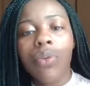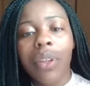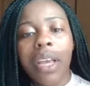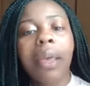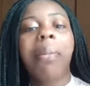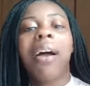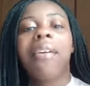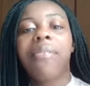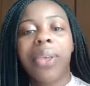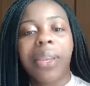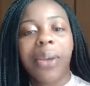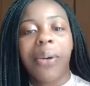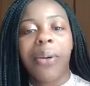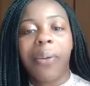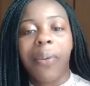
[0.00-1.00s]
Look at my
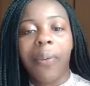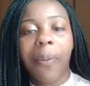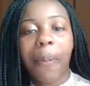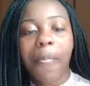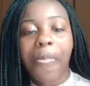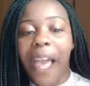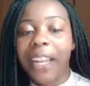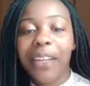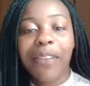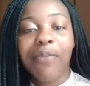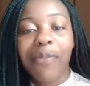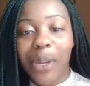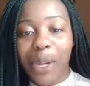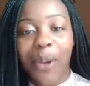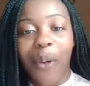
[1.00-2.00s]
video. I did a
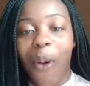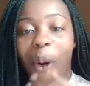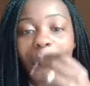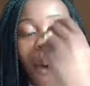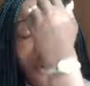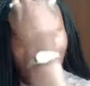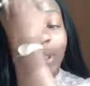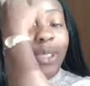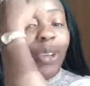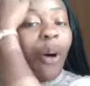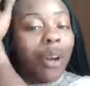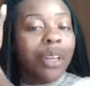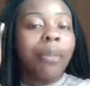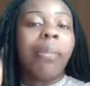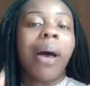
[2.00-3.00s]
video all
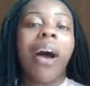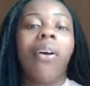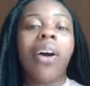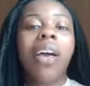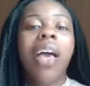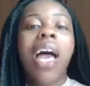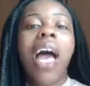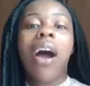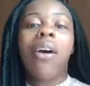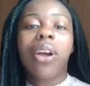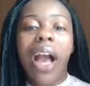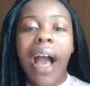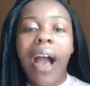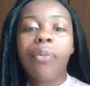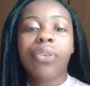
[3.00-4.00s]
talking about how
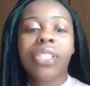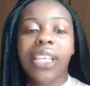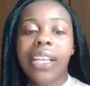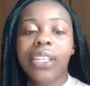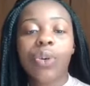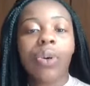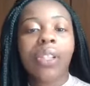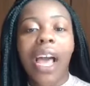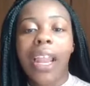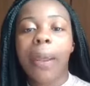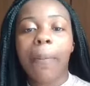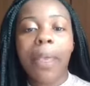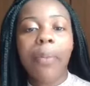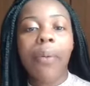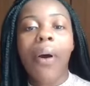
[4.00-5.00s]
God will say to a lot of
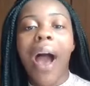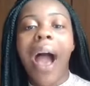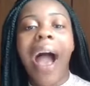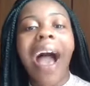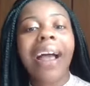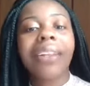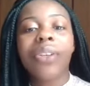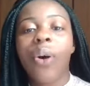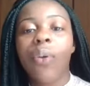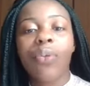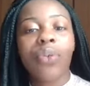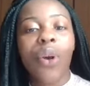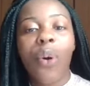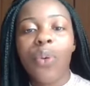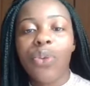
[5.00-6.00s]
people, I don't
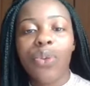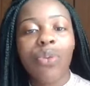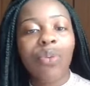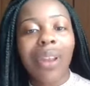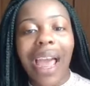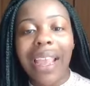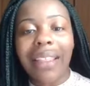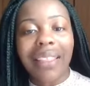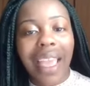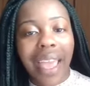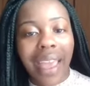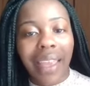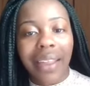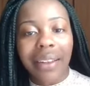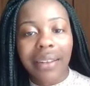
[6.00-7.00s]
know you like
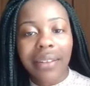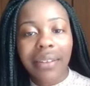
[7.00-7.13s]
that.